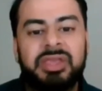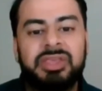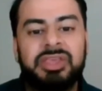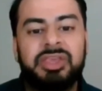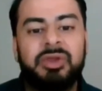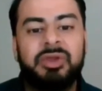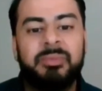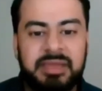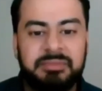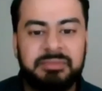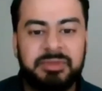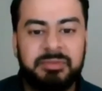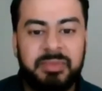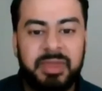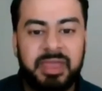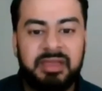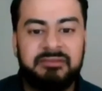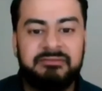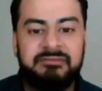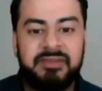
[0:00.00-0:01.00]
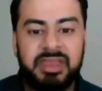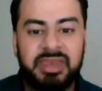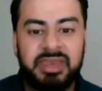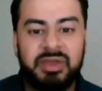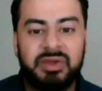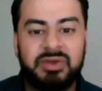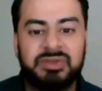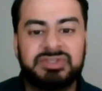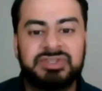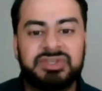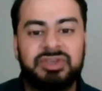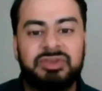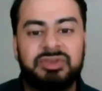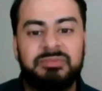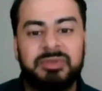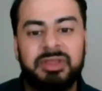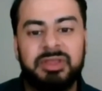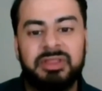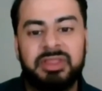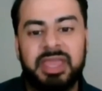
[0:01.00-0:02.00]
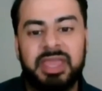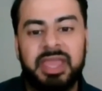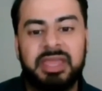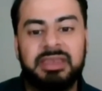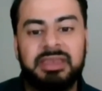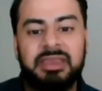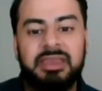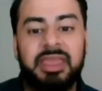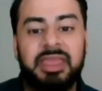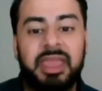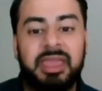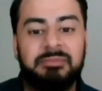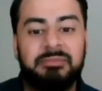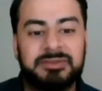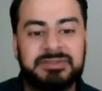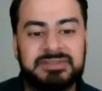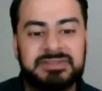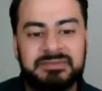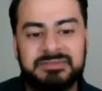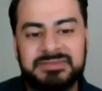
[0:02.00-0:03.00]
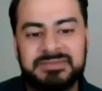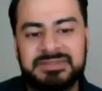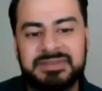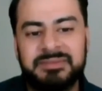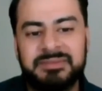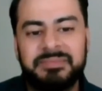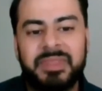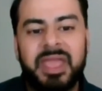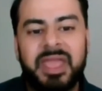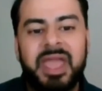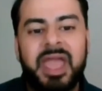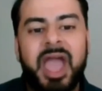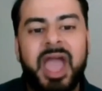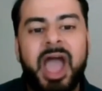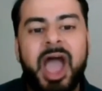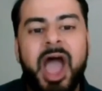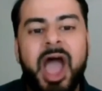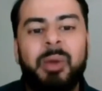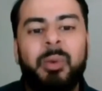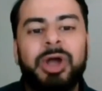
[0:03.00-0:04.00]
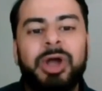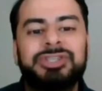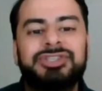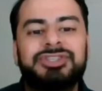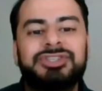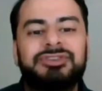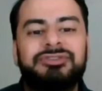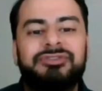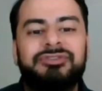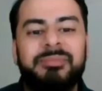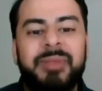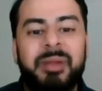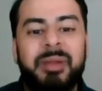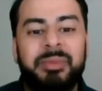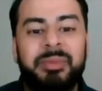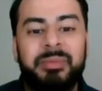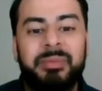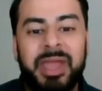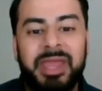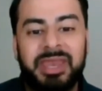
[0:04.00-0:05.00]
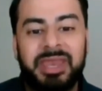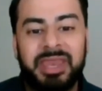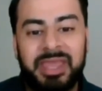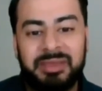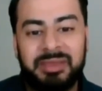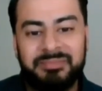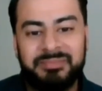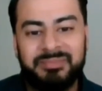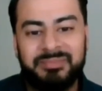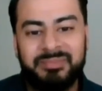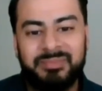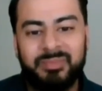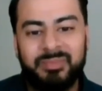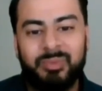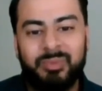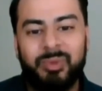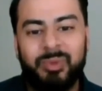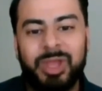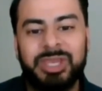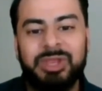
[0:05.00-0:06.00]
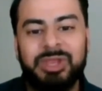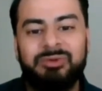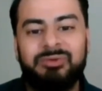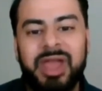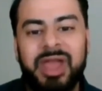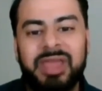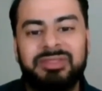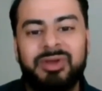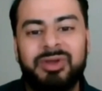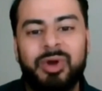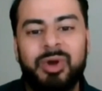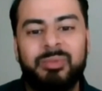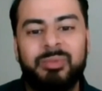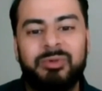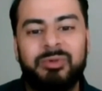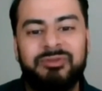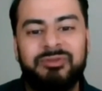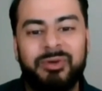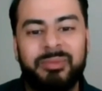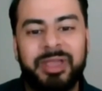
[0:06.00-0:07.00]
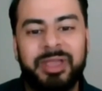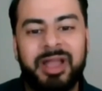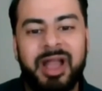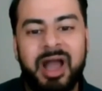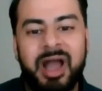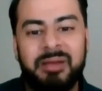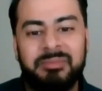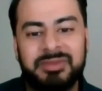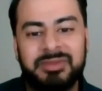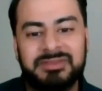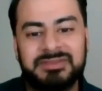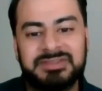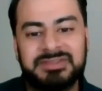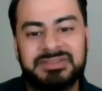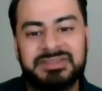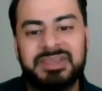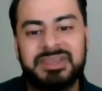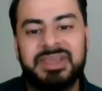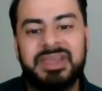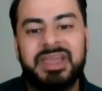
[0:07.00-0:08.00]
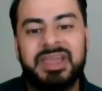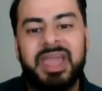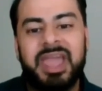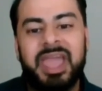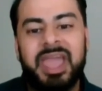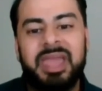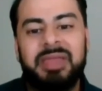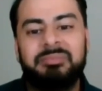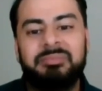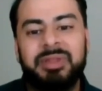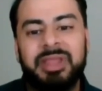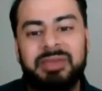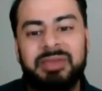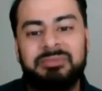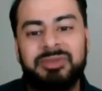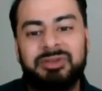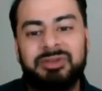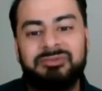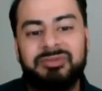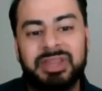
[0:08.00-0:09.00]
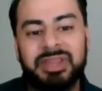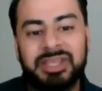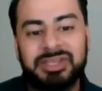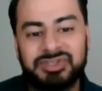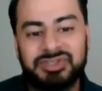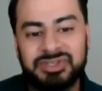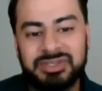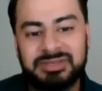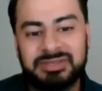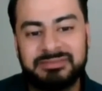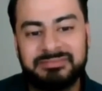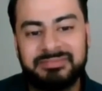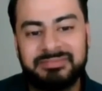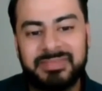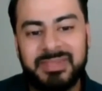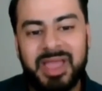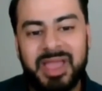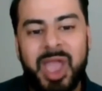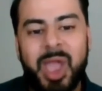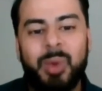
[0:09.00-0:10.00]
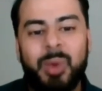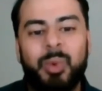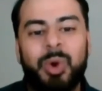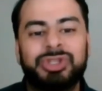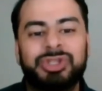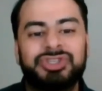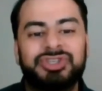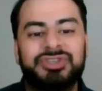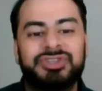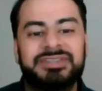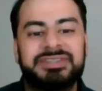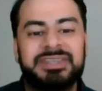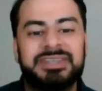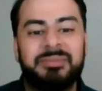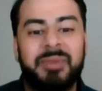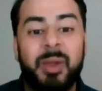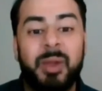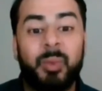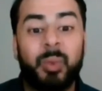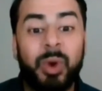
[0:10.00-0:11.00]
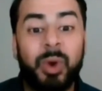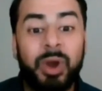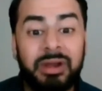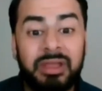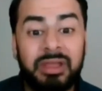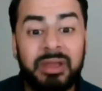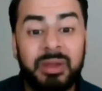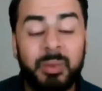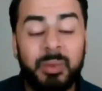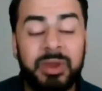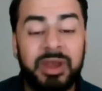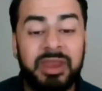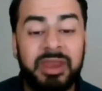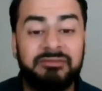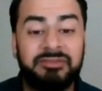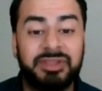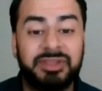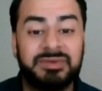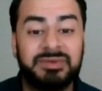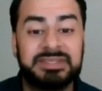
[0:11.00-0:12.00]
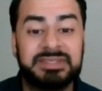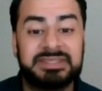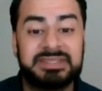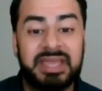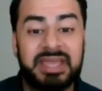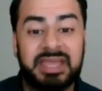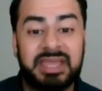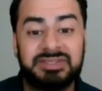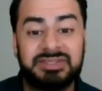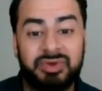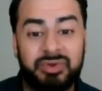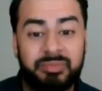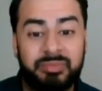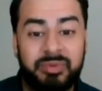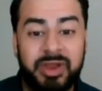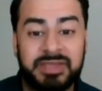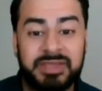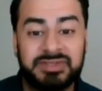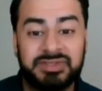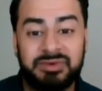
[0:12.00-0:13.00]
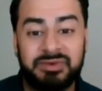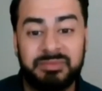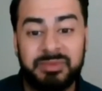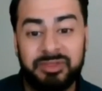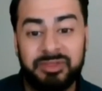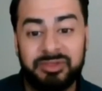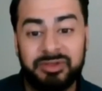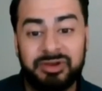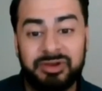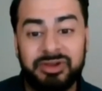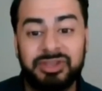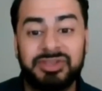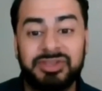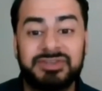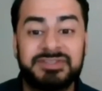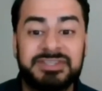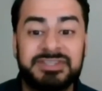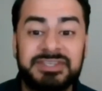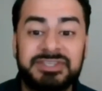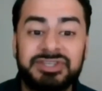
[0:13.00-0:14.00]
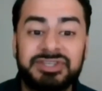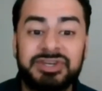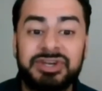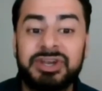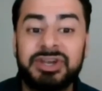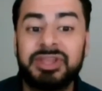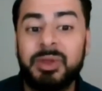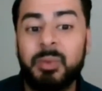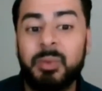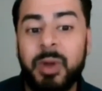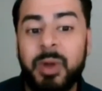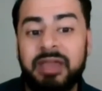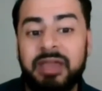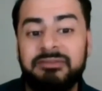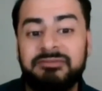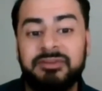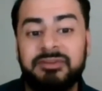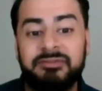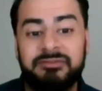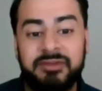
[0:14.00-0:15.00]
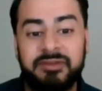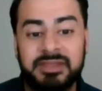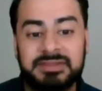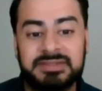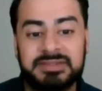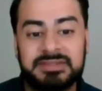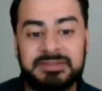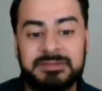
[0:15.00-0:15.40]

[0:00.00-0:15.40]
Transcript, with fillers: You and you make a video to humiliate gay Muslims. I want you to remember my name when you write the homophobic comments and blame your religion. I want you to see my work whenever you decide to oppress your mother, your sister, your wife, your friends.